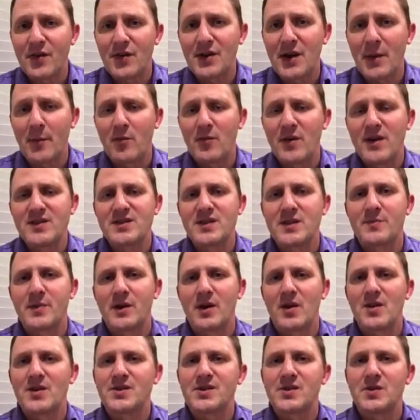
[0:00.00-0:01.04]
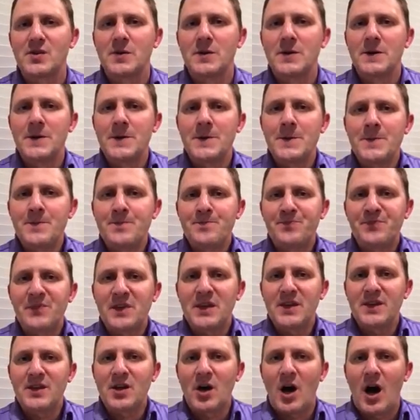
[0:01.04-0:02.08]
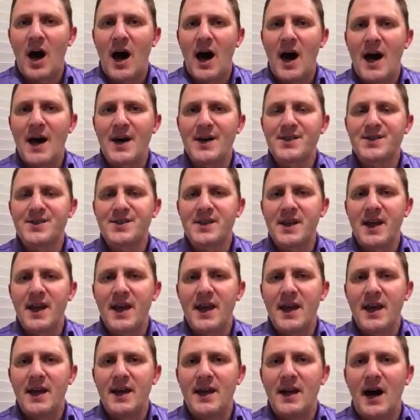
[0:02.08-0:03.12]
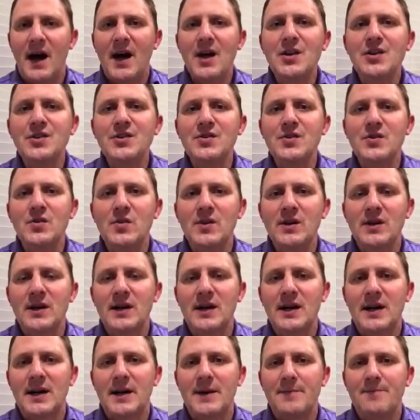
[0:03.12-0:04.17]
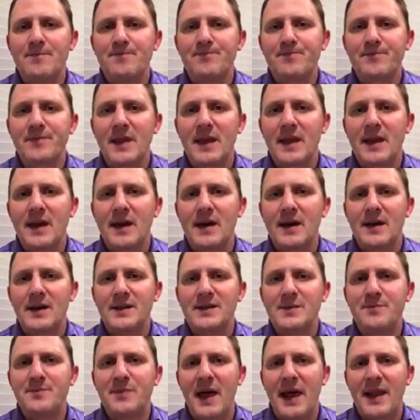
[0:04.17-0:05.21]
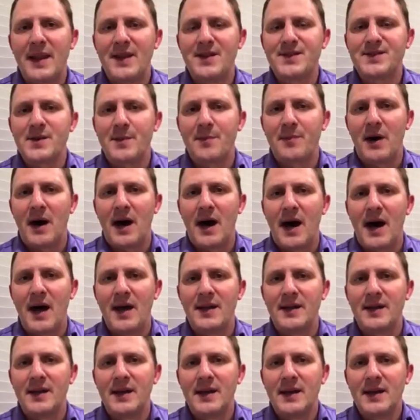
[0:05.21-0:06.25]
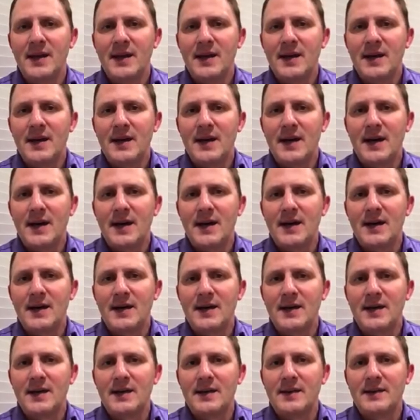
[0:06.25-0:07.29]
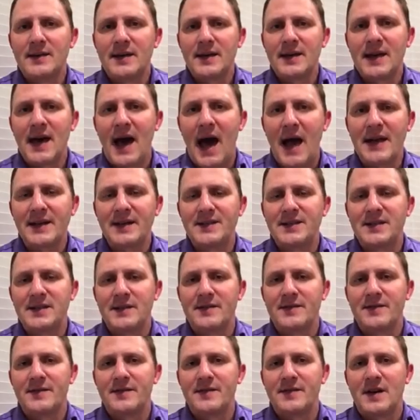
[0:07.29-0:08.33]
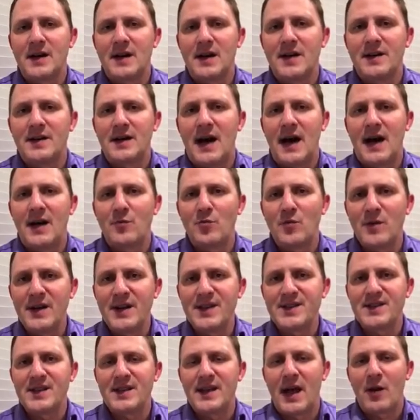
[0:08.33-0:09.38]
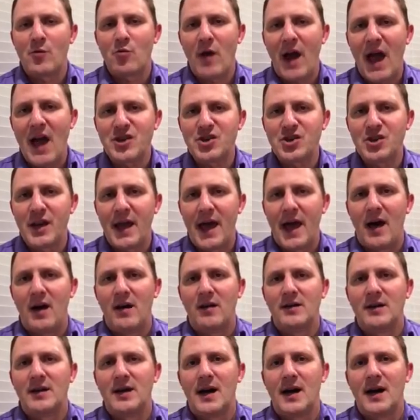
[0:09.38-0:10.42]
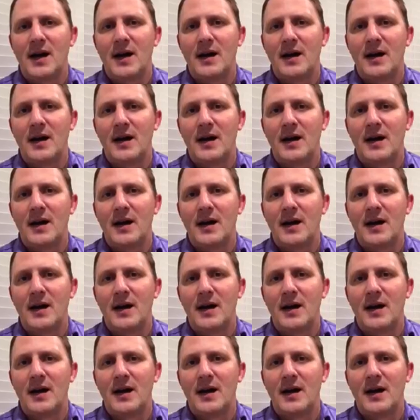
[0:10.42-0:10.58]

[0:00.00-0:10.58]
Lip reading: for a number of reasons, but also it caused a undue dependence upon the cognitive, on reason, on rationale.